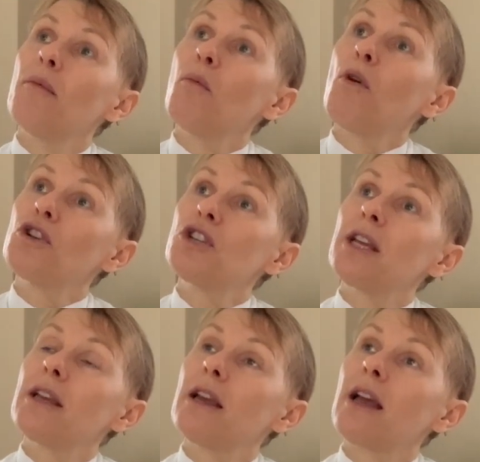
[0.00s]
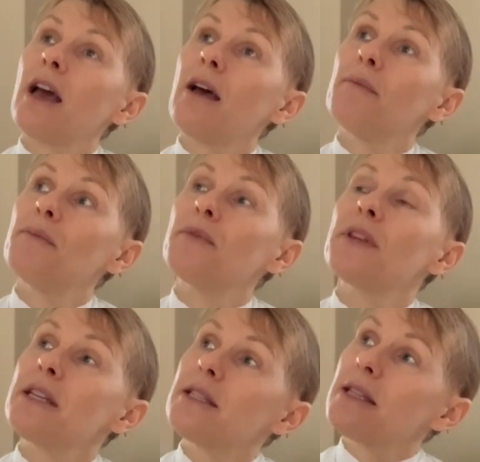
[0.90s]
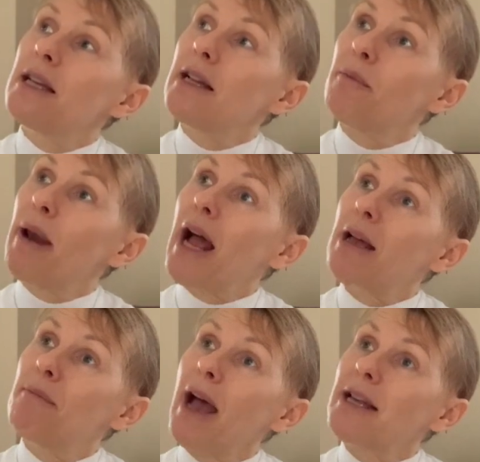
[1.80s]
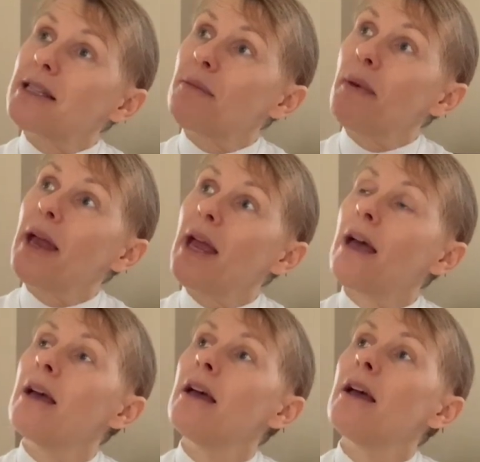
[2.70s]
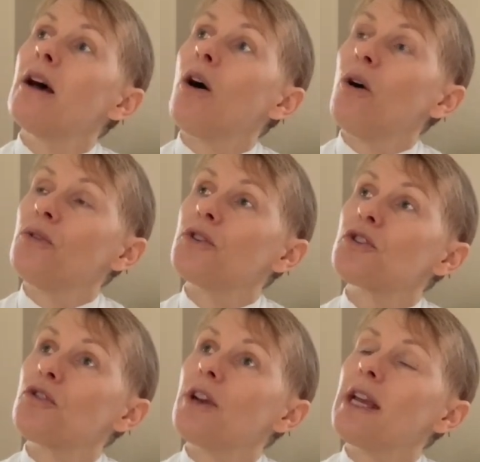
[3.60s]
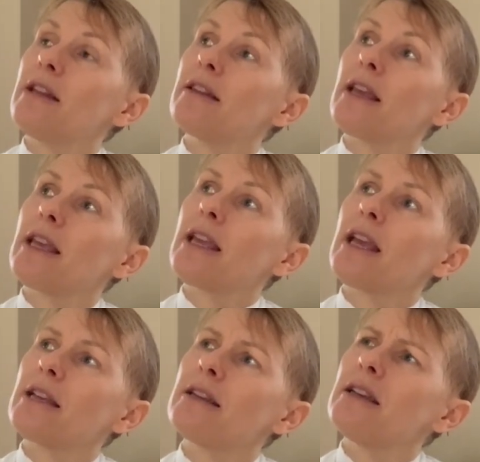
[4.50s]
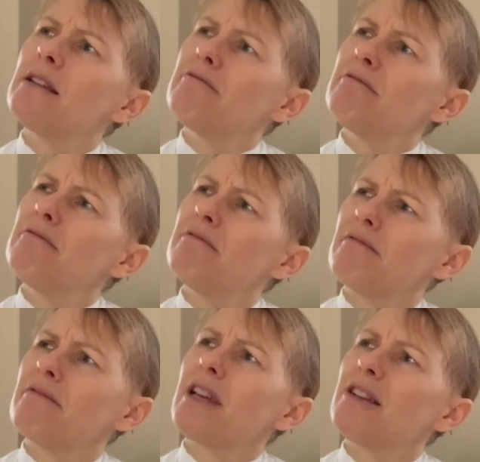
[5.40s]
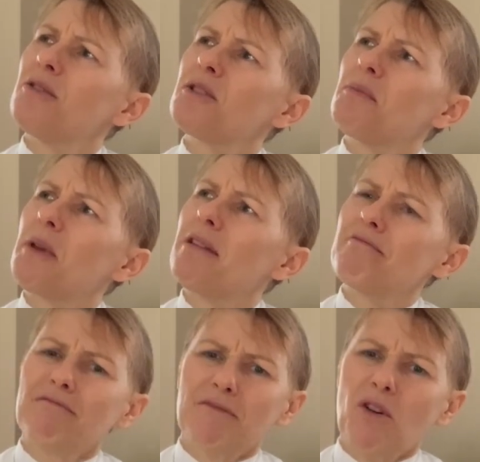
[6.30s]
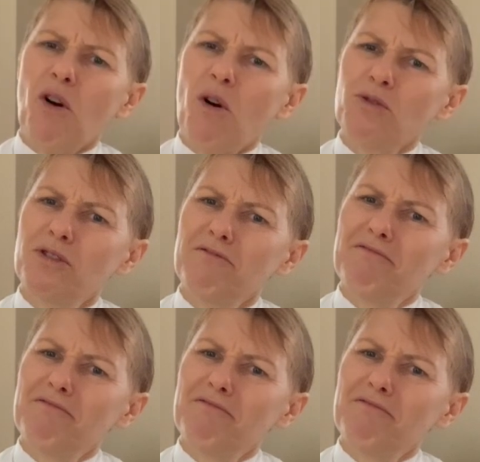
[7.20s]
watching this little black mass appear on the screen, thinking, that looks a bit odd.